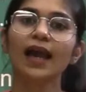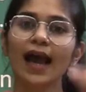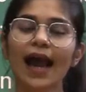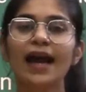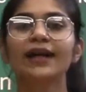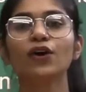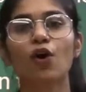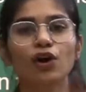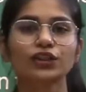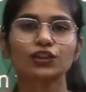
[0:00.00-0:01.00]
And
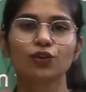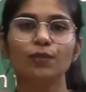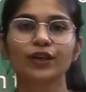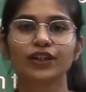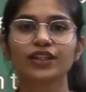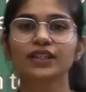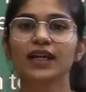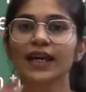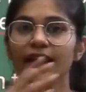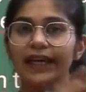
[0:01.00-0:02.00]
also because
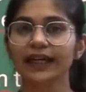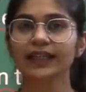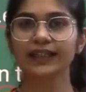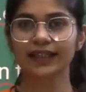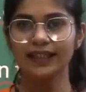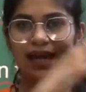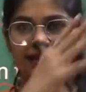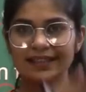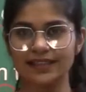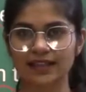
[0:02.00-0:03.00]
it
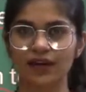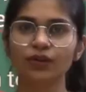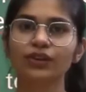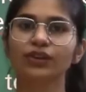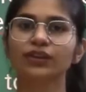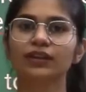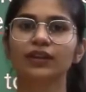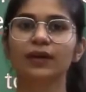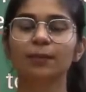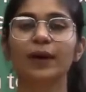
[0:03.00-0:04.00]
cleanses out,
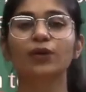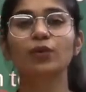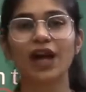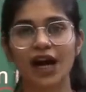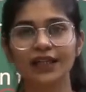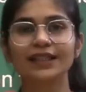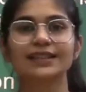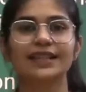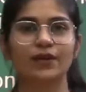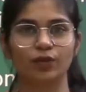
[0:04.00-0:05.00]
but we
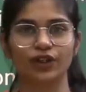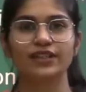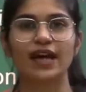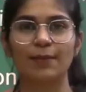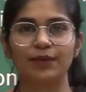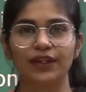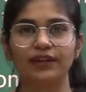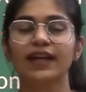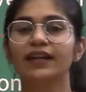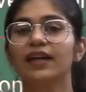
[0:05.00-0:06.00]
understand what is happening,
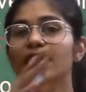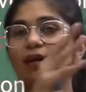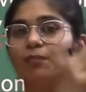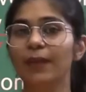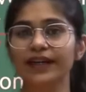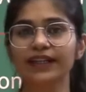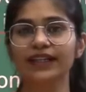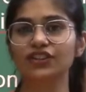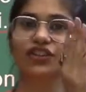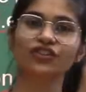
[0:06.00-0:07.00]
right?
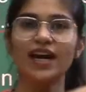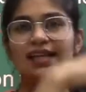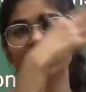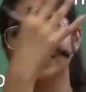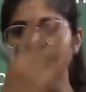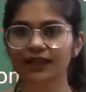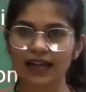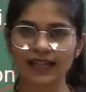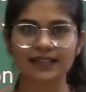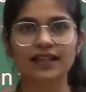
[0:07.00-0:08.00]
Meditation tries and
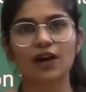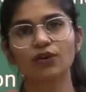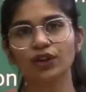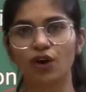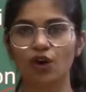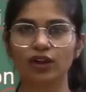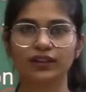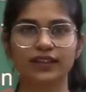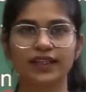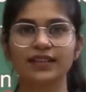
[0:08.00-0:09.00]
cleanse out all
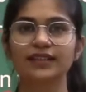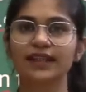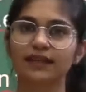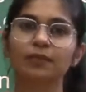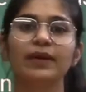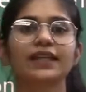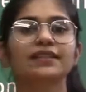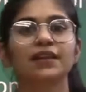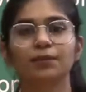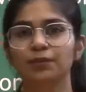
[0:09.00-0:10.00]
the things. It
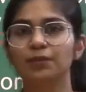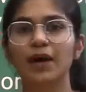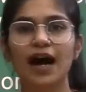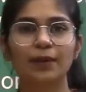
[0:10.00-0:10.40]
makes our